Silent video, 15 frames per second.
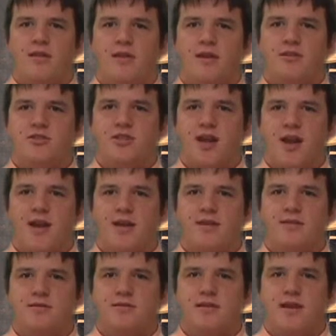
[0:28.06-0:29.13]
The
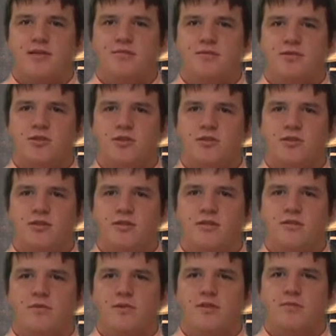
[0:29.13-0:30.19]
J stands for junior,
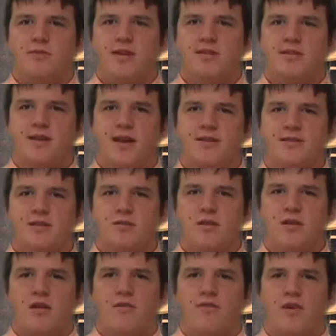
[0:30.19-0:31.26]
which means it has a
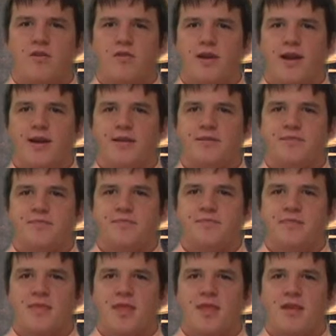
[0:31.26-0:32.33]
300 volt rating.
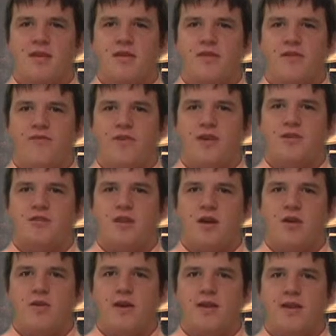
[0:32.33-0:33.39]
The first
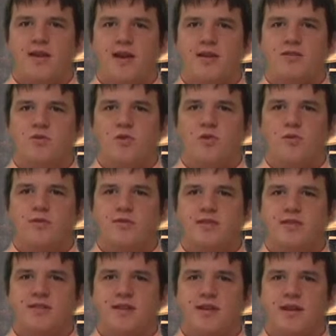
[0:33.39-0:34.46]
O indicates oil
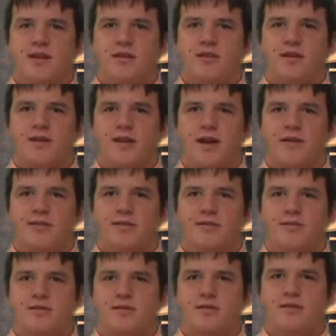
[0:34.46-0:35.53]
resistant
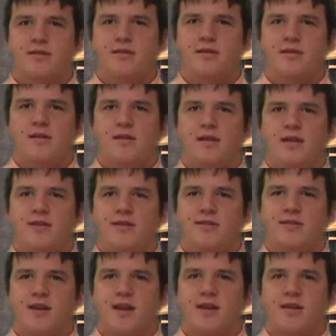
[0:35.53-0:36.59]
interconductors. The
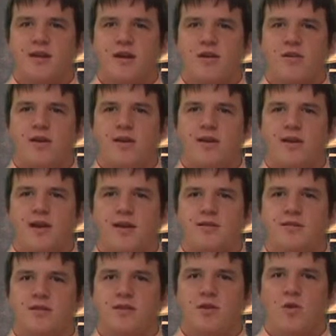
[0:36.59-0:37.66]
second O
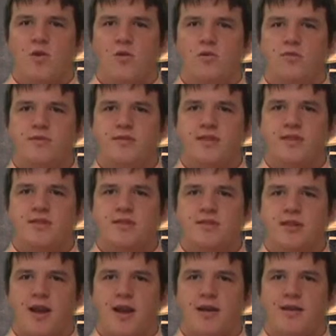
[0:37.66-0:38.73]
indicates an oil resistant
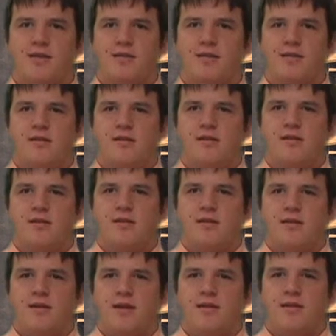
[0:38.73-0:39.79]
jacket,
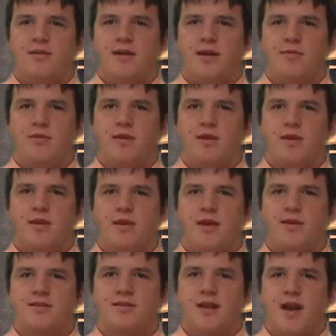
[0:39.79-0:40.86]
and the W
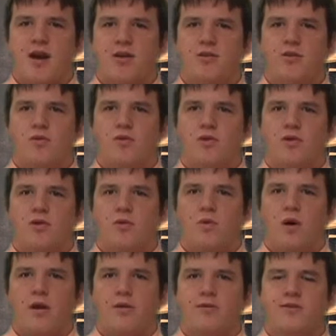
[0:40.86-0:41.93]
indicates an outdoor or
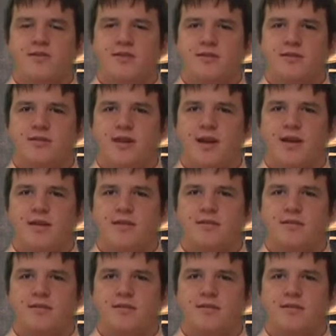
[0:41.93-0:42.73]
water resistant jacket.